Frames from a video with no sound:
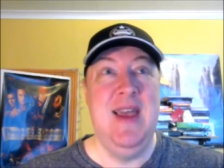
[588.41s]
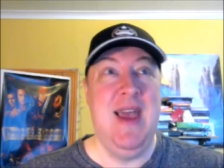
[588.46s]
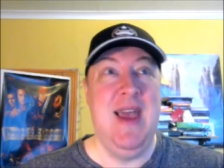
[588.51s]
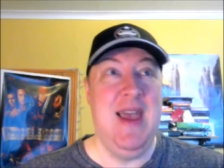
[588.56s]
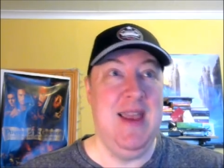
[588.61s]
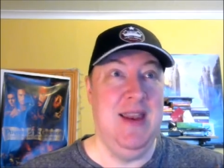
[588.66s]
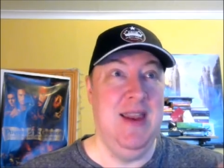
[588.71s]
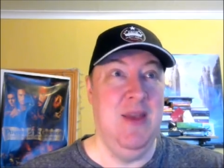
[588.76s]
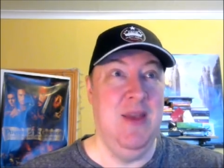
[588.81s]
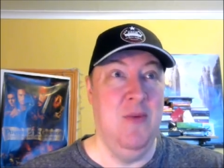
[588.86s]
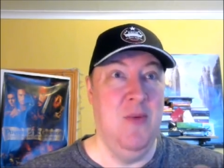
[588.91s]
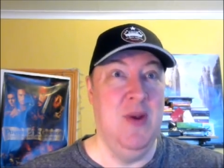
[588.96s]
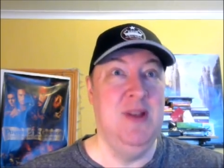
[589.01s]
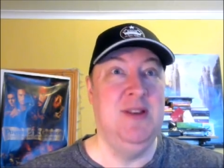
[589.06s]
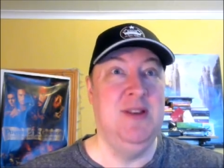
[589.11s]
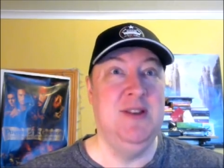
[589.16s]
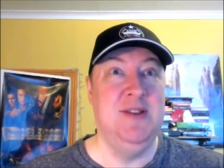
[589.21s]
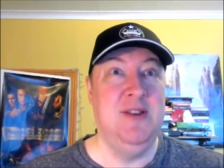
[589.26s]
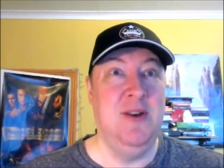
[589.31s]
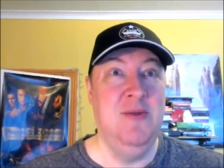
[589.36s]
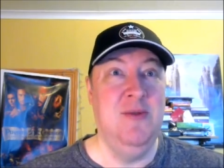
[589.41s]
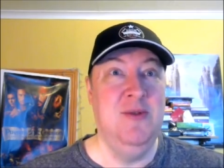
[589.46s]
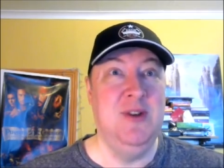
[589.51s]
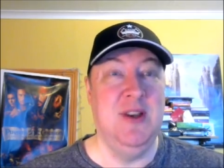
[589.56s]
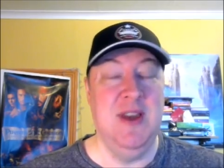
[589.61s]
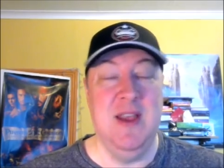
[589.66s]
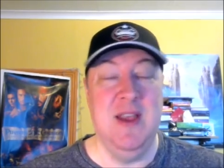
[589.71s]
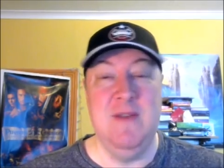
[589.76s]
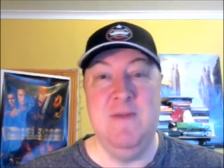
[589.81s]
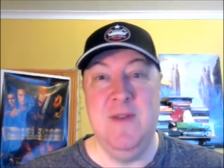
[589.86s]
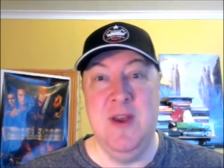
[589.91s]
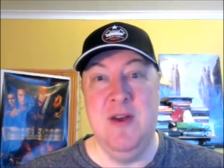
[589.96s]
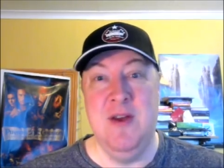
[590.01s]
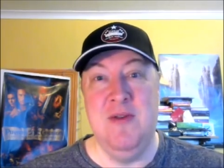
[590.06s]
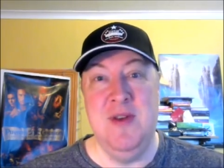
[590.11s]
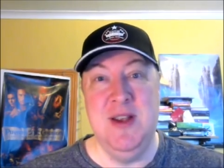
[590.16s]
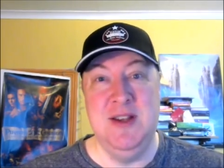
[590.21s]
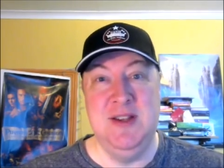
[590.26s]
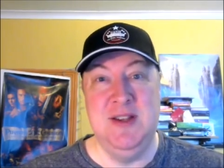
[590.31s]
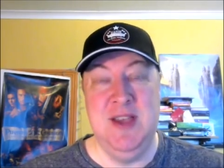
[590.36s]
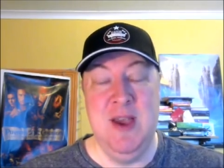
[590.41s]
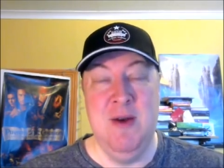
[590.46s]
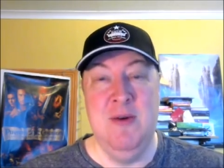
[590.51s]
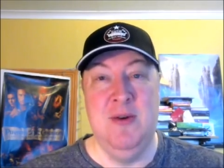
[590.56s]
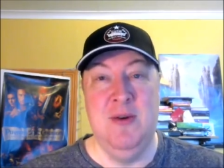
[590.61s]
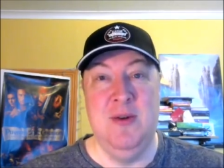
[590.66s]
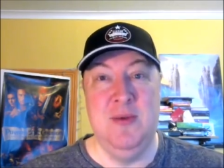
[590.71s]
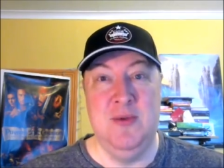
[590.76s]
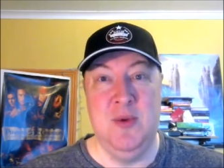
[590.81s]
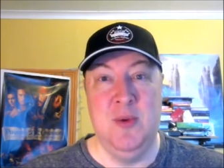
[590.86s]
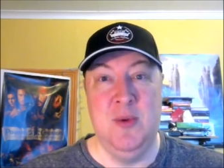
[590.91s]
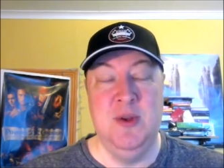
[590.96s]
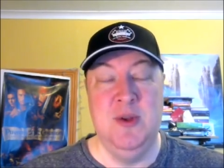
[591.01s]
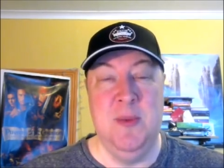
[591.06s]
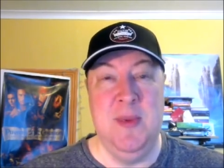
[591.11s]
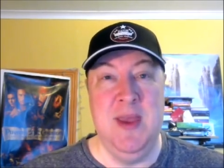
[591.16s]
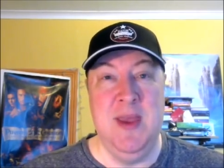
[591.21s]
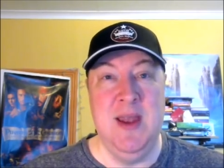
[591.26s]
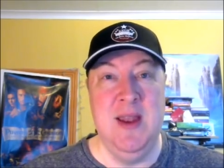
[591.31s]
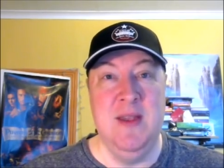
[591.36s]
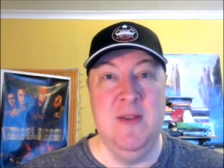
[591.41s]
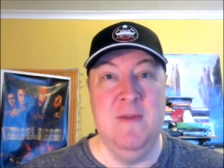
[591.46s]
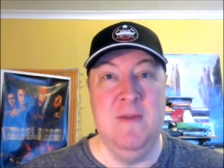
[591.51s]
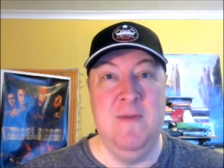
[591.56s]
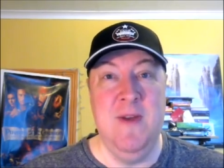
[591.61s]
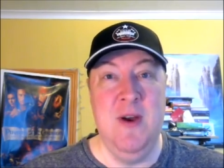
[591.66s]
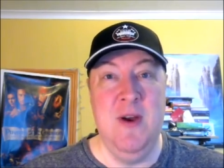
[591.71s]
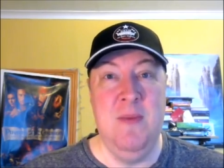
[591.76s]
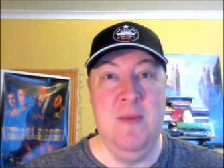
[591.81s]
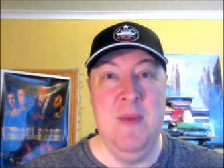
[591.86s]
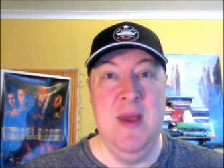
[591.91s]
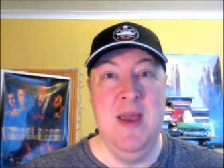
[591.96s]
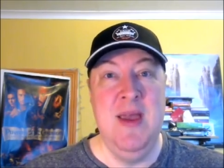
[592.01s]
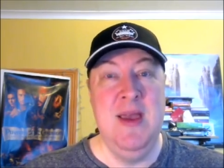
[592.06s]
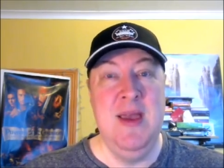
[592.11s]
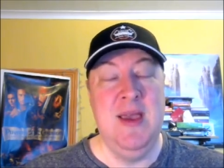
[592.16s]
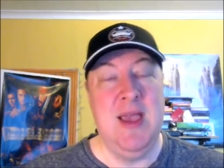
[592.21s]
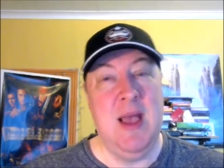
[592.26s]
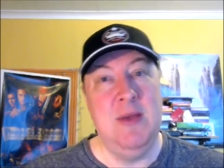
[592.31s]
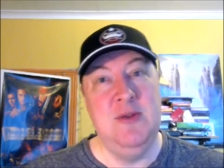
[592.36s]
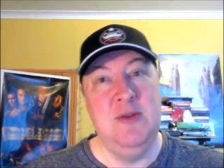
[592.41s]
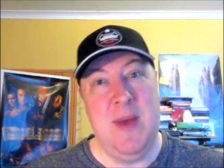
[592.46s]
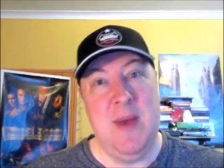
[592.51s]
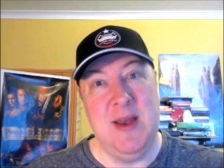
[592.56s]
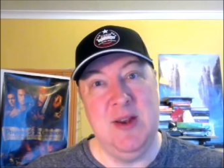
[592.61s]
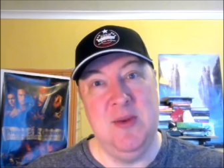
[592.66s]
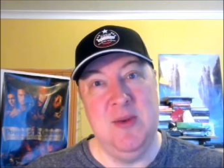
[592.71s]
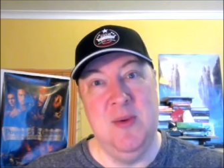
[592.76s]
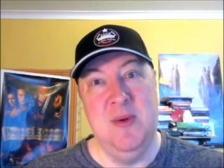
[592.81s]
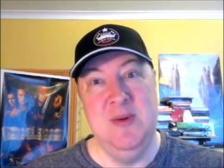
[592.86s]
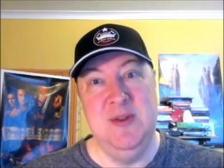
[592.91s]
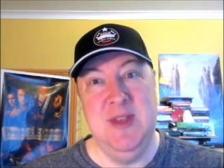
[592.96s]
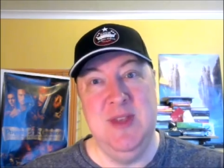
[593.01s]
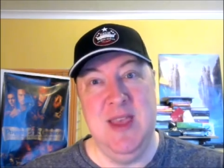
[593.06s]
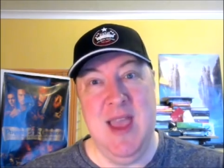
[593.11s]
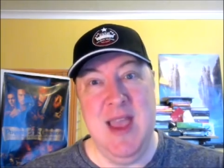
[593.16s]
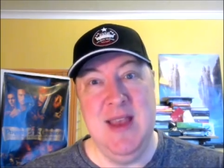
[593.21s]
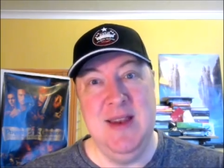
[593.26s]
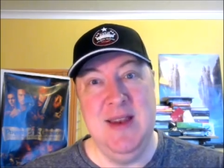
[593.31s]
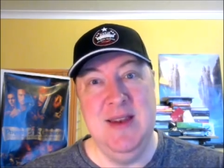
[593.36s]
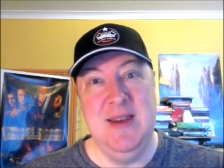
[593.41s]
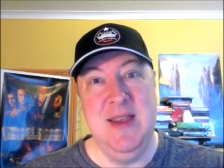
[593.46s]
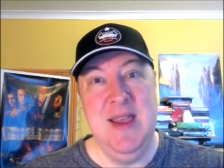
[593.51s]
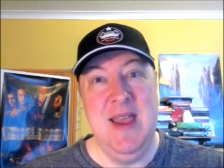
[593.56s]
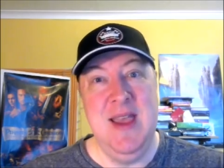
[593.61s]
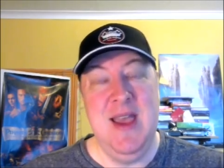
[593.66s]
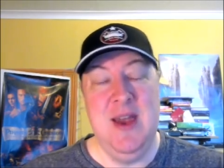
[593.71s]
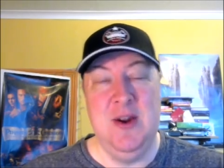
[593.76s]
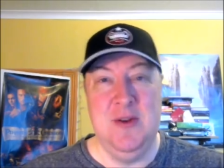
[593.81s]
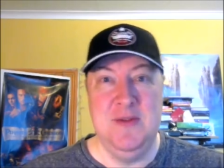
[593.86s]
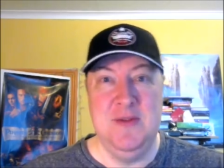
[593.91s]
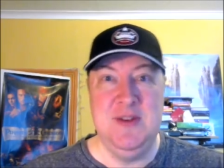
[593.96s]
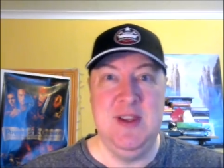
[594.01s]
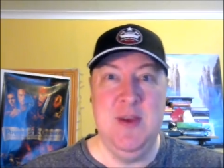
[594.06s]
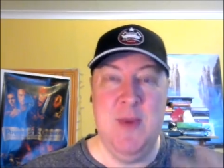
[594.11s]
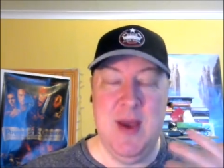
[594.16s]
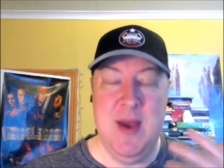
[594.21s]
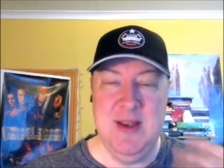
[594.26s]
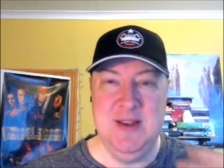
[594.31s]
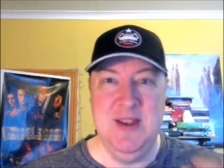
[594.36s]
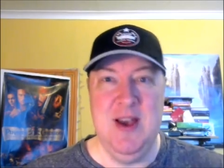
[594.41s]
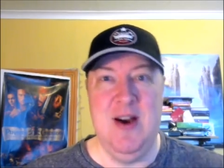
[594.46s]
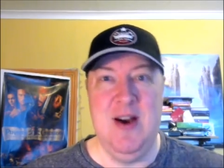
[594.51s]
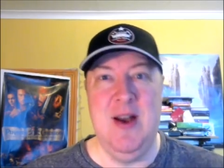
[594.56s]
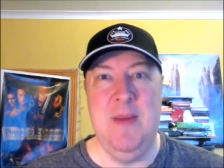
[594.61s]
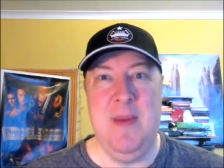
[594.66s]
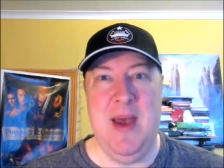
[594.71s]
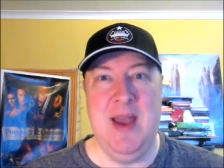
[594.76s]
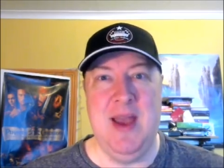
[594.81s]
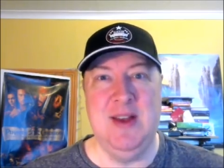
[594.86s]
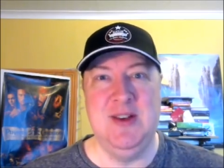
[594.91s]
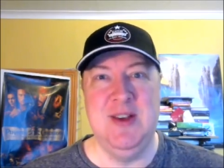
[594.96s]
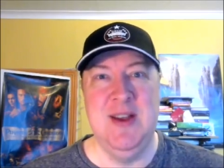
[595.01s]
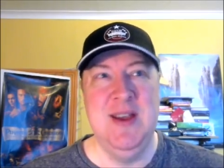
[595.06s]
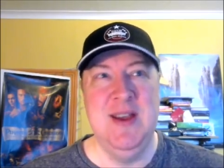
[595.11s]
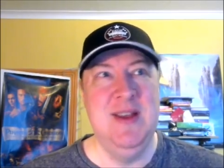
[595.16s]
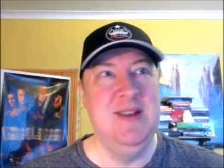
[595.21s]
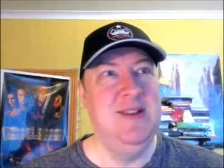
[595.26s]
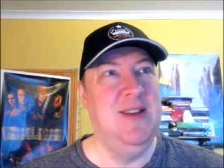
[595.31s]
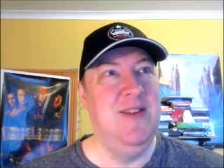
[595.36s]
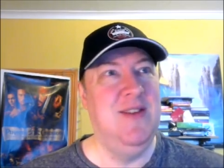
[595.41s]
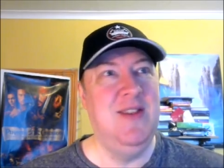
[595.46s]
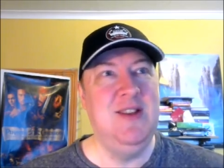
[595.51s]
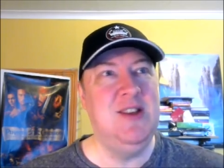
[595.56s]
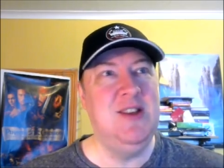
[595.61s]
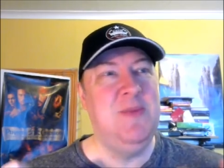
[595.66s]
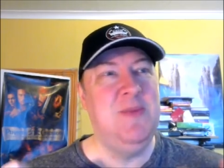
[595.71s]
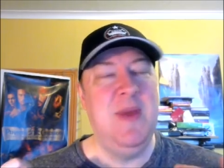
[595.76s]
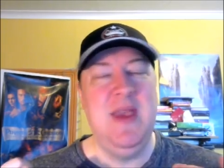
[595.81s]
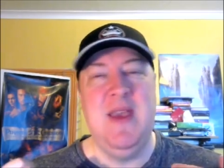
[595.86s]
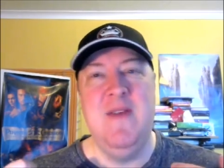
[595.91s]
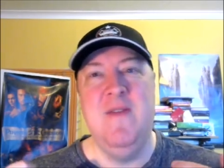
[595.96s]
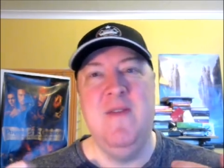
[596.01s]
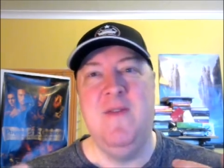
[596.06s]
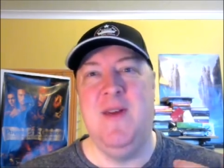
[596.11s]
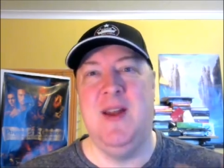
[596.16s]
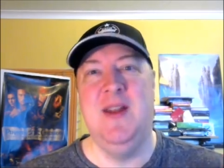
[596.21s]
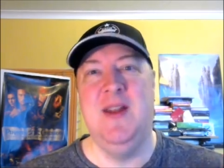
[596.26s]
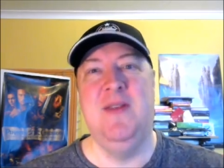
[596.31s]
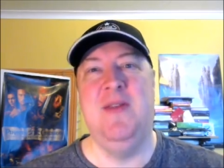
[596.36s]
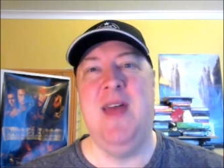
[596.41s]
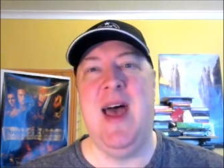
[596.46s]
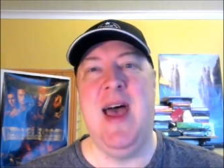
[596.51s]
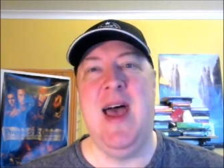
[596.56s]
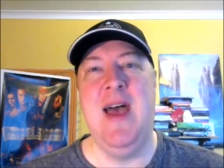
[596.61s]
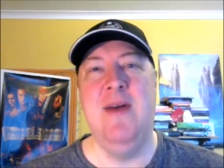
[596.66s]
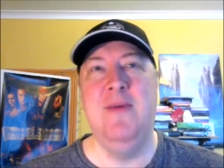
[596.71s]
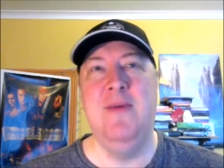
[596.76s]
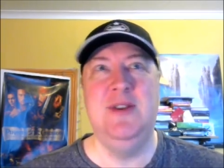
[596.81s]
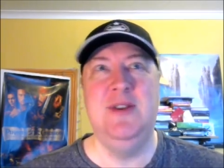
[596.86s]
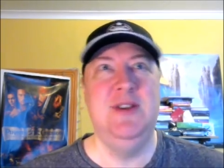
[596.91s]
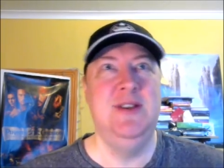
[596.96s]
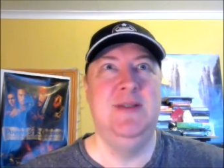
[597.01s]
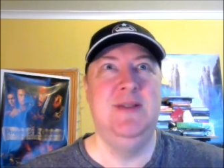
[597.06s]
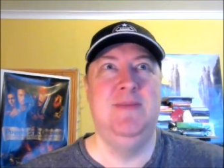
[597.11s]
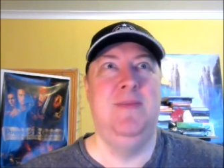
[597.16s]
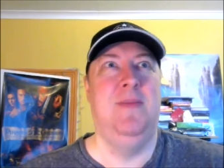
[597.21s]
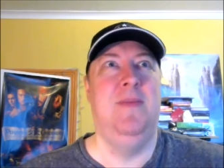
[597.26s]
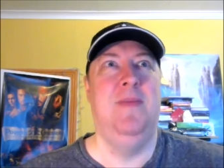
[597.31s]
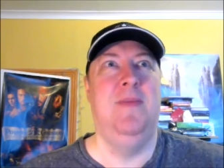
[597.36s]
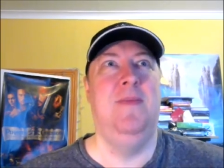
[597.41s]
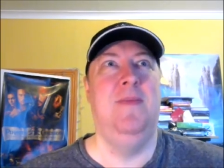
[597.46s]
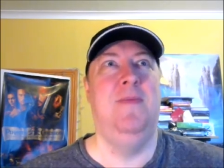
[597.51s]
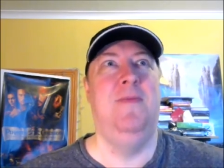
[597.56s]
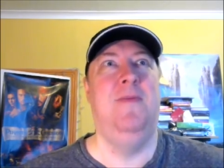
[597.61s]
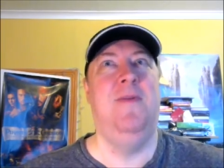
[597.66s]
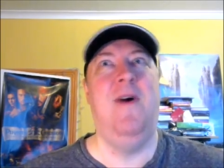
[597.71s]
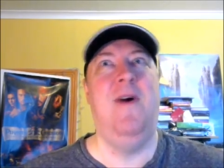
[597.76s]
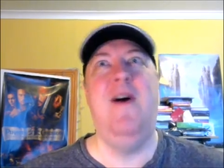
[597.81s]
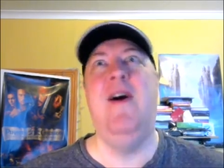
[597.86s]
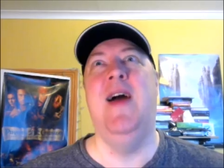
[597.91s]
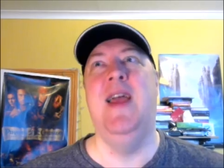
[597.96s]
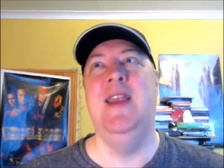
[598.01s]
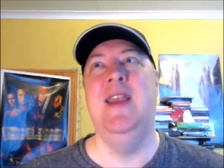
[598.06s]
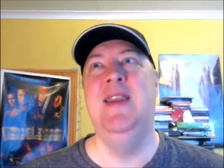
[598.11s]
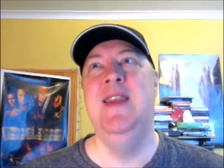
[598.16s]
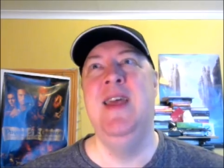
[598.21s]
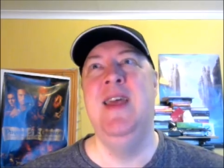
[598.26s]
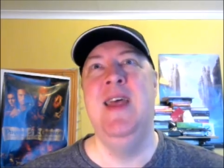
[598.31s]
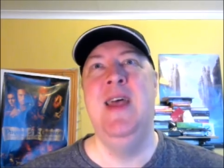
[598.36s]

And in Winter Soldier, Nick Fury is killed towards the beginning of the film, comes back towards the end, and obviously wears the eye patch. So they're just making fun of that, which is fine,